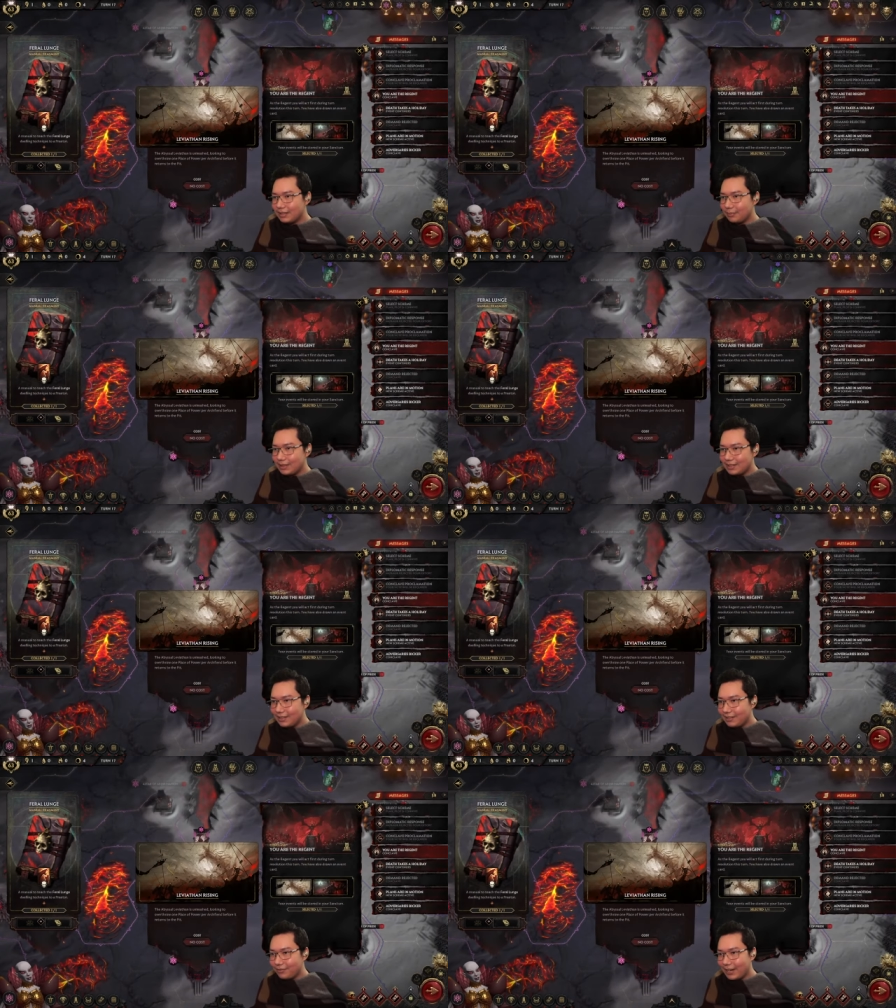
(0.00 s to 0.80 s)
the
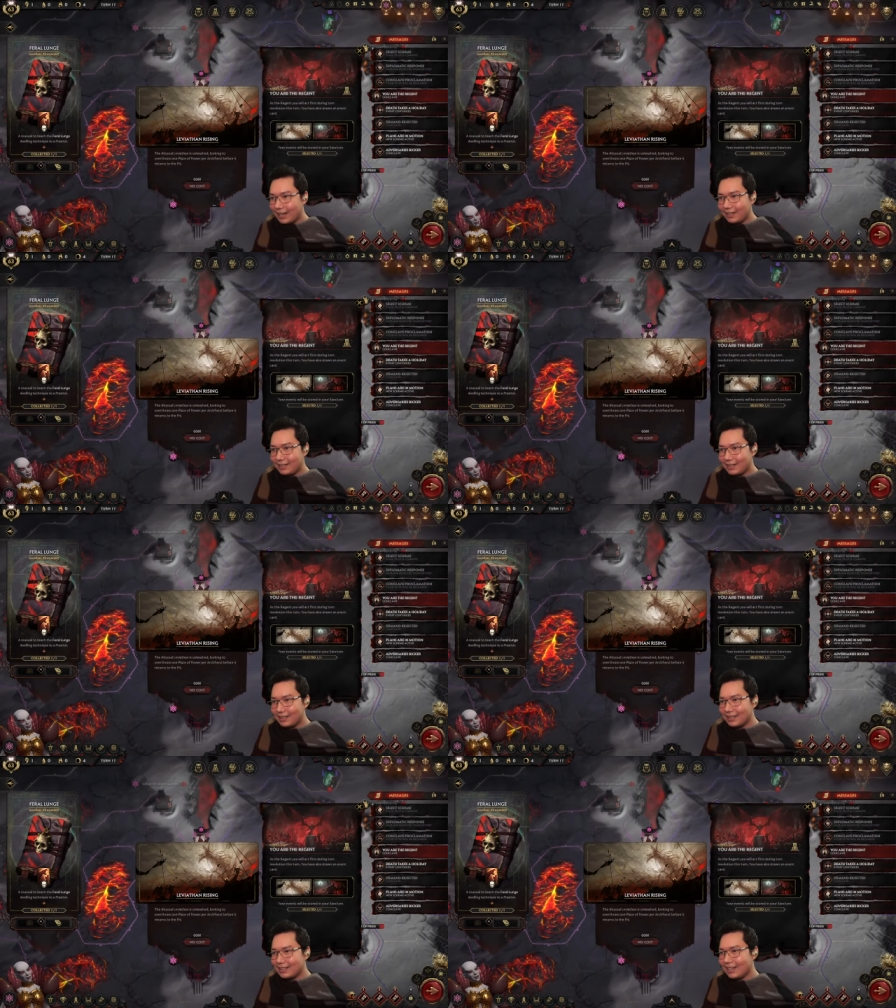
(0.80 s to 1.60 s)
Abyssal
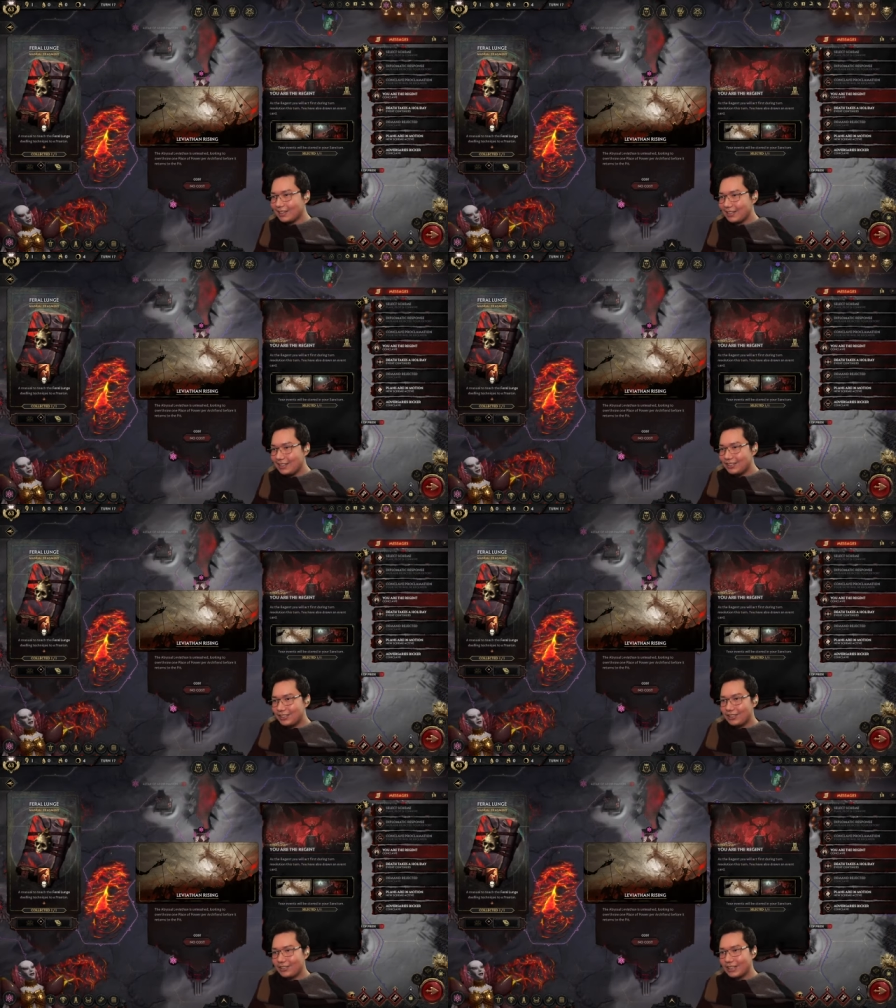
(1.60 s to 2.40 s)
Leviathan is
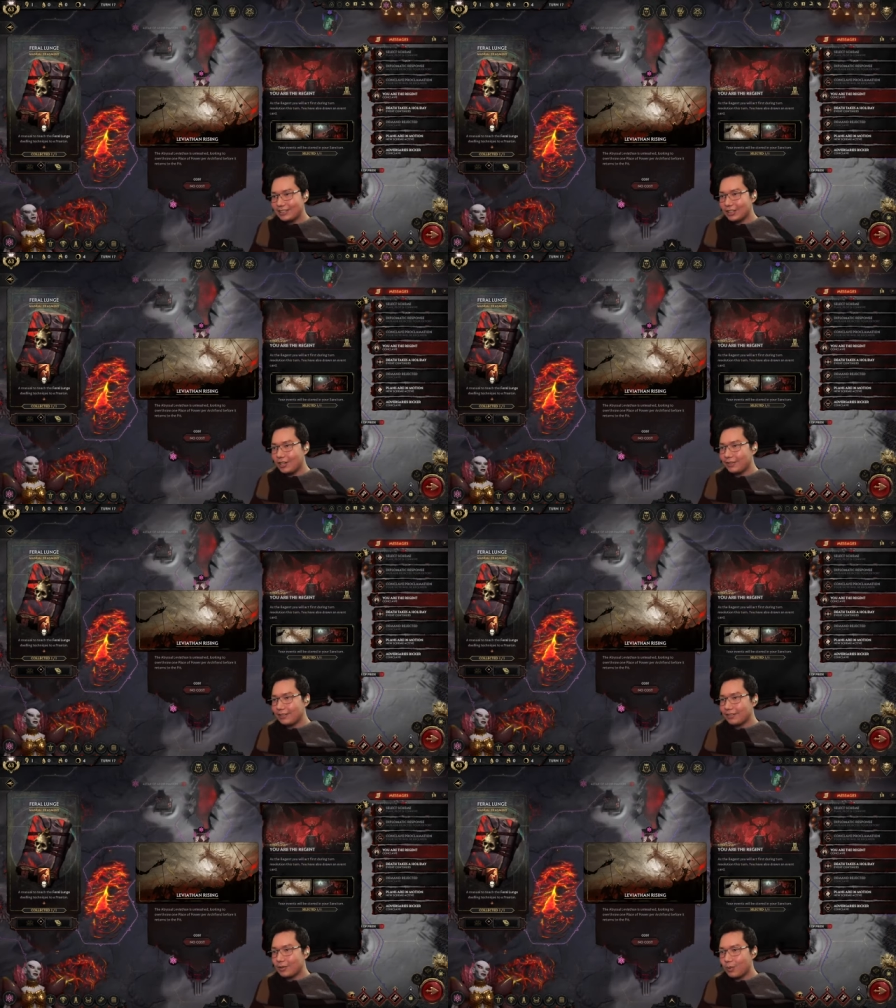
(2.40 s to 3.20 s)
unleashed, looking to
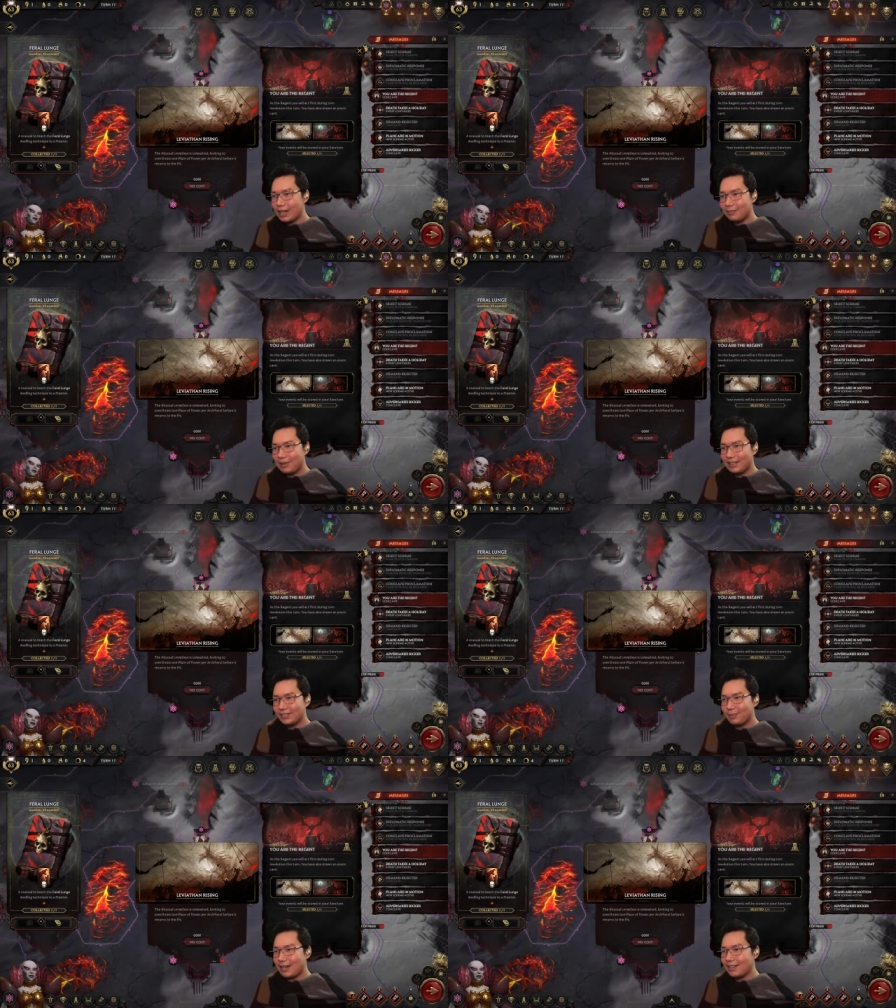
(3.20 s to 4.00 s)
overthrow one place
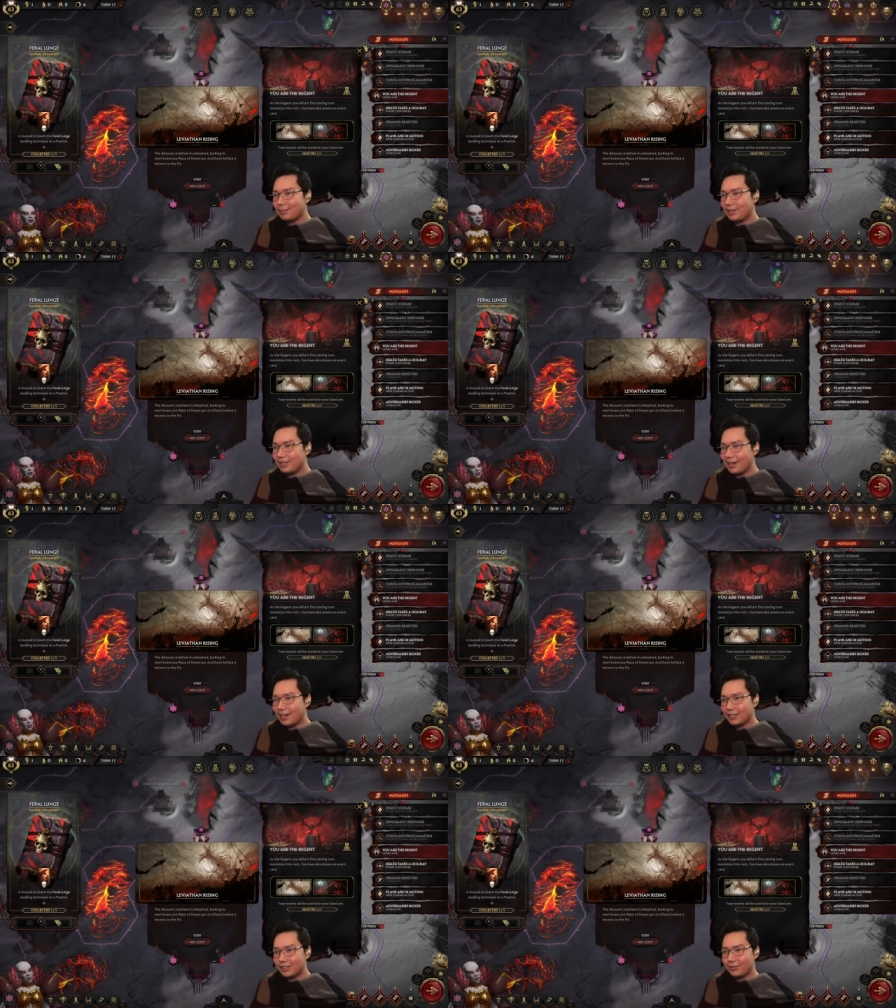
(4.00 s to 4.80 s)
of power per
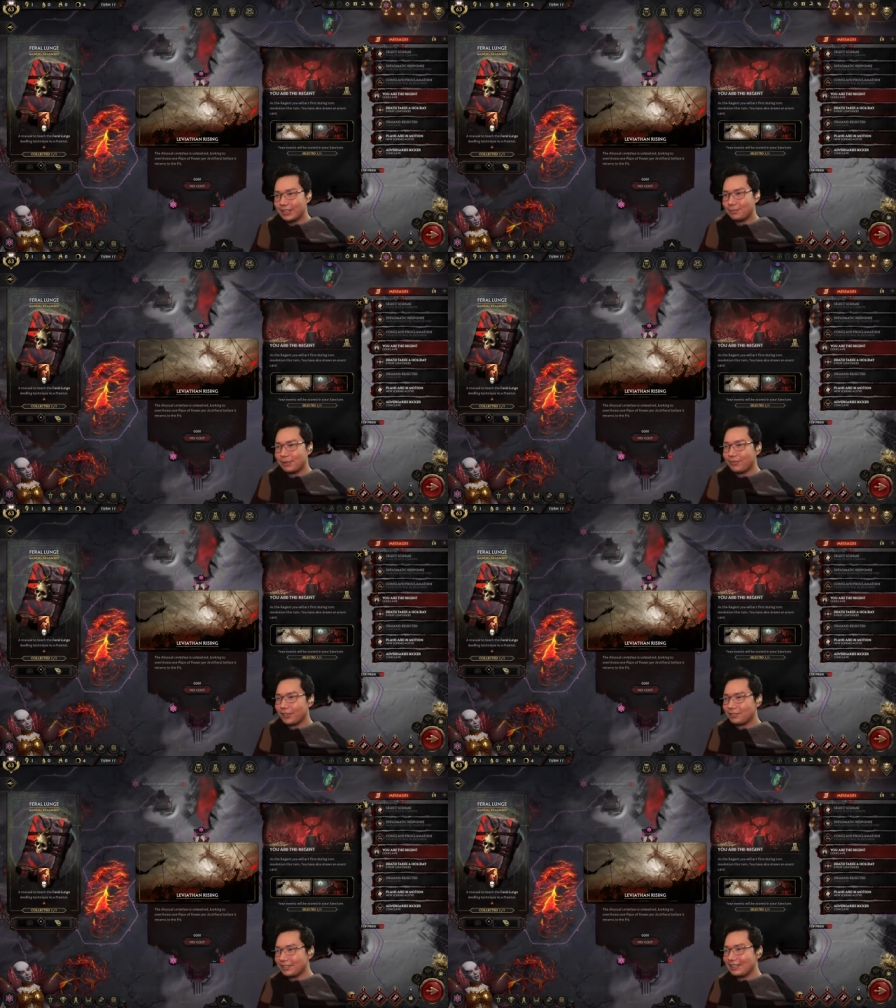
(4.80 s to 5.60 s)
Archfiend before
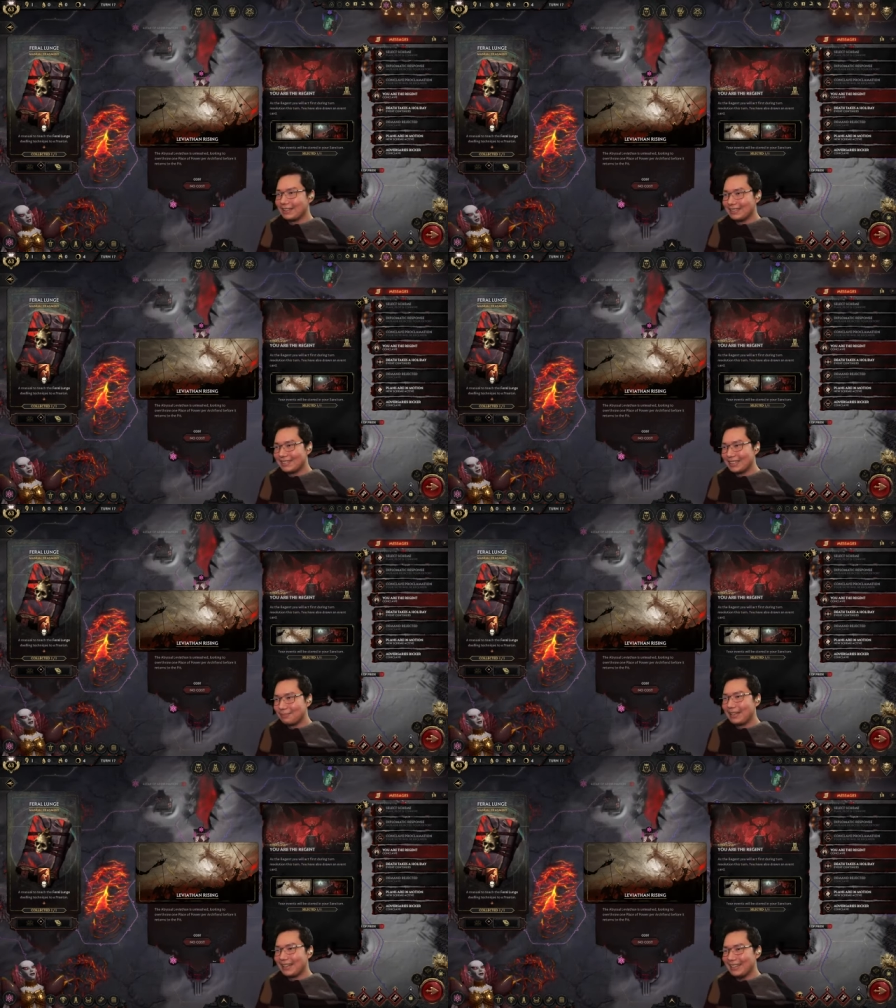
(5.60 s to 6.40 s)
it returns to the
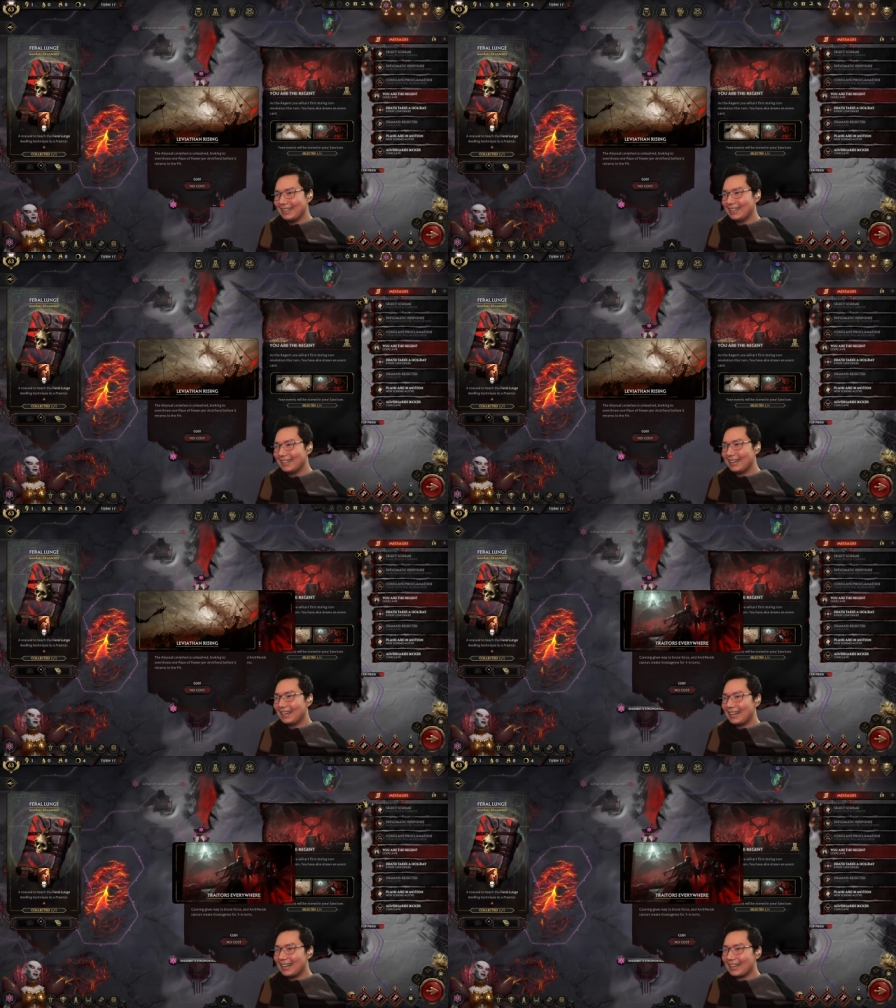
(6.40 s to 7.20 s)
pit.
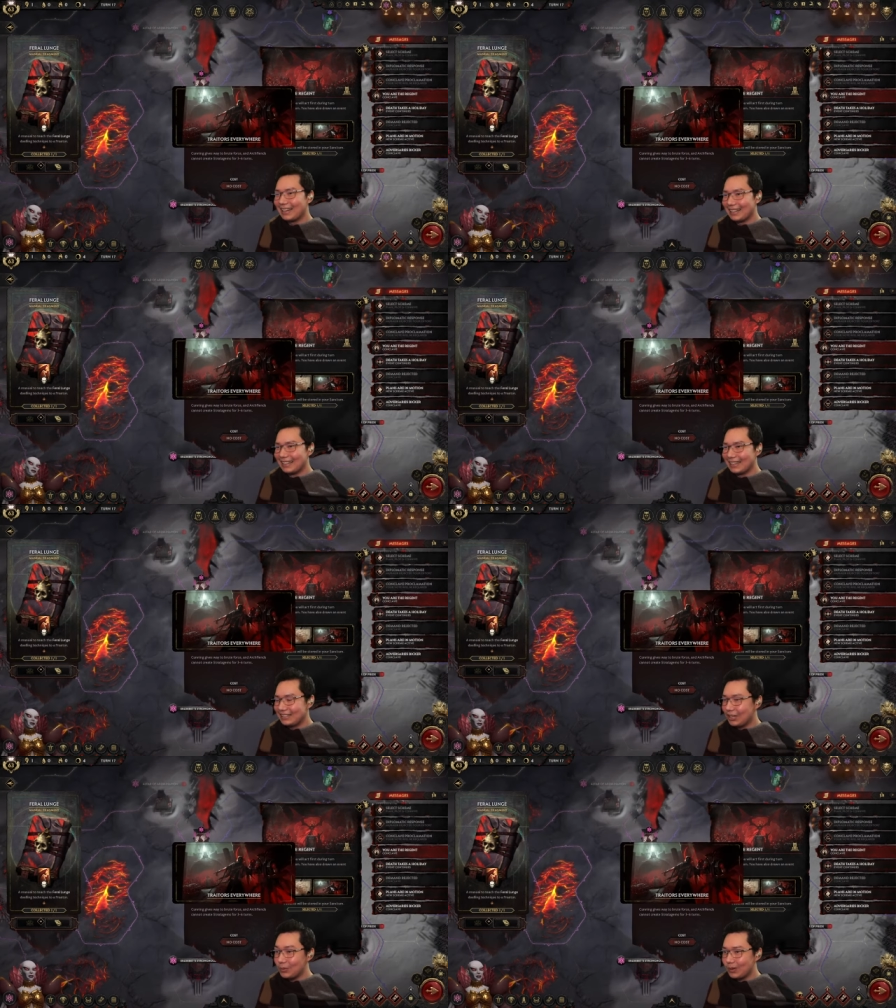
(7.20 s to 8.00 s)
Uh, I
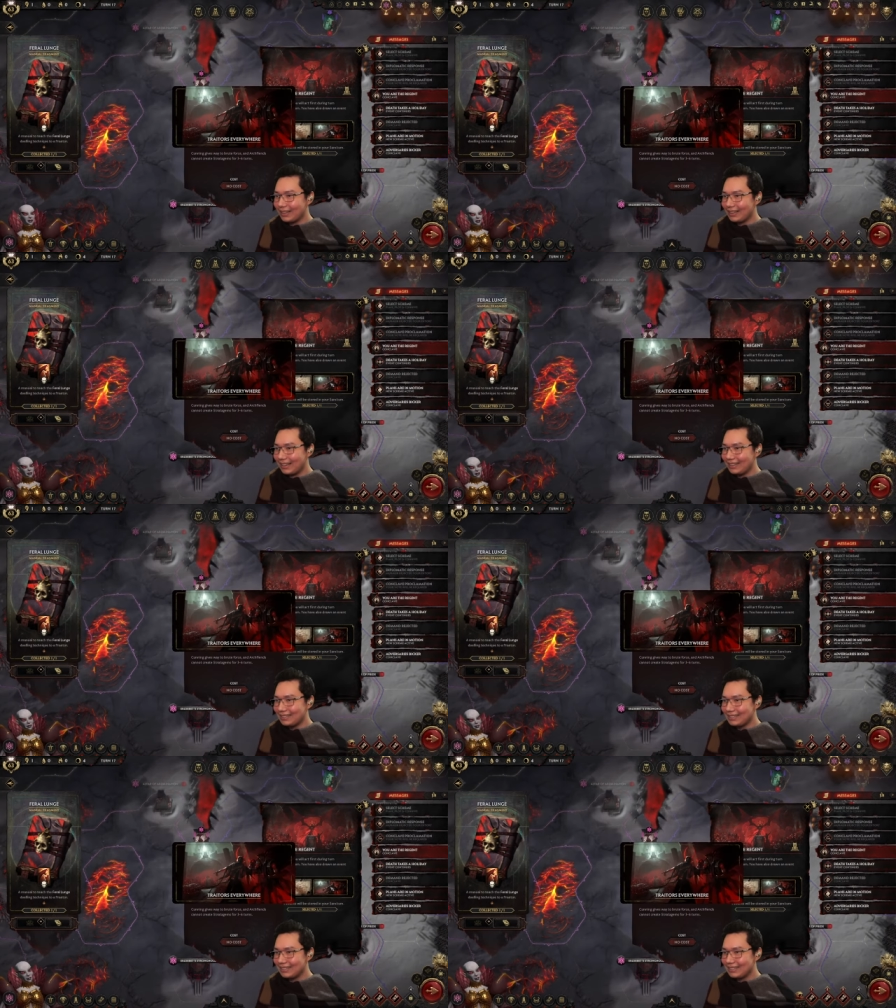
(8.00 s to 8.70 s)
don't want that.